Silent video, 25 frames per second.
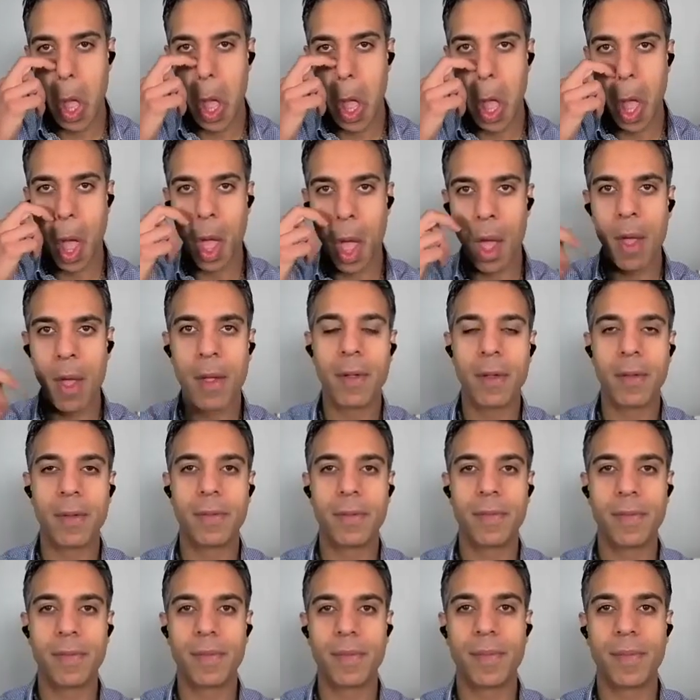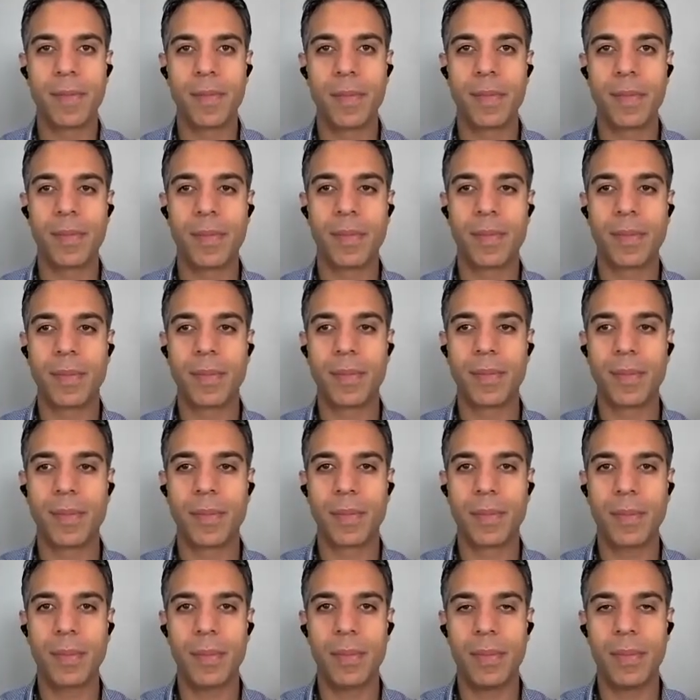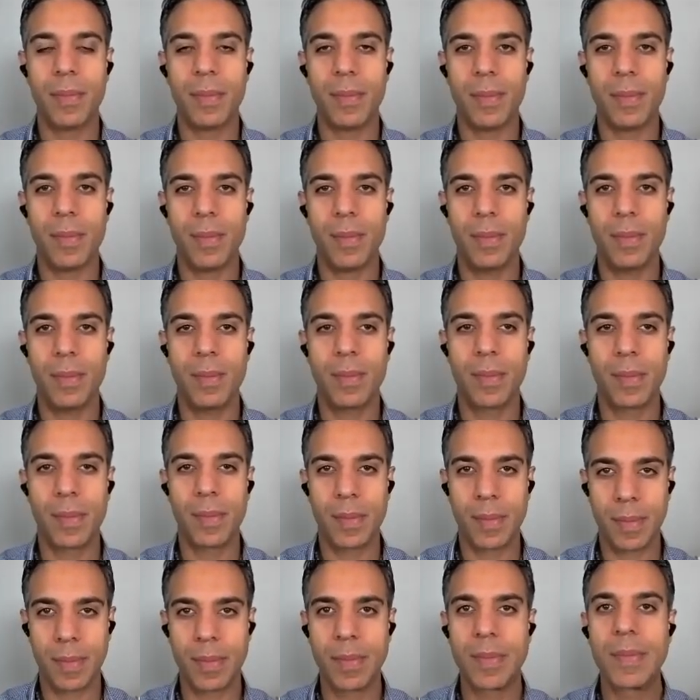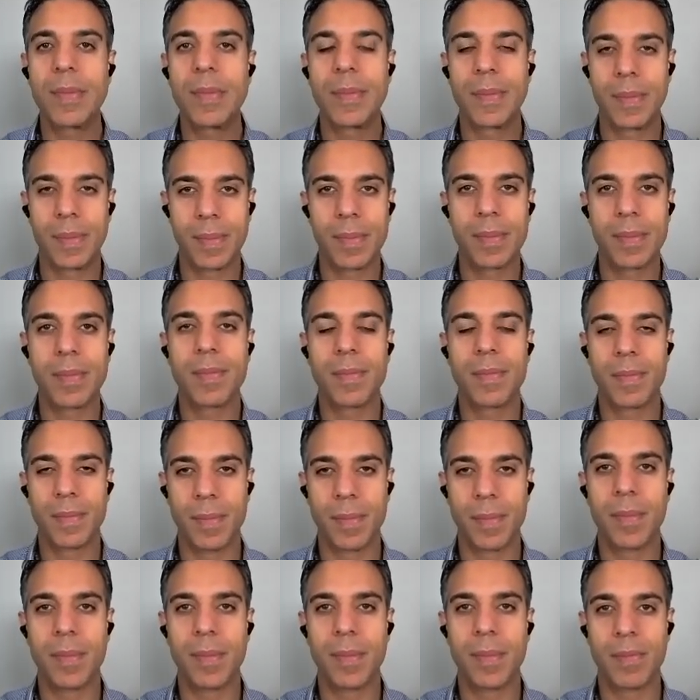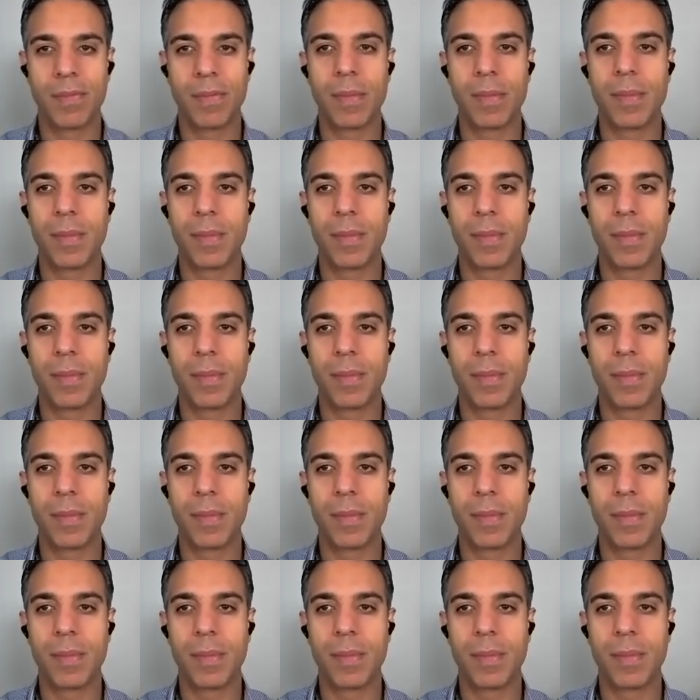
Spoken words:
[no speech]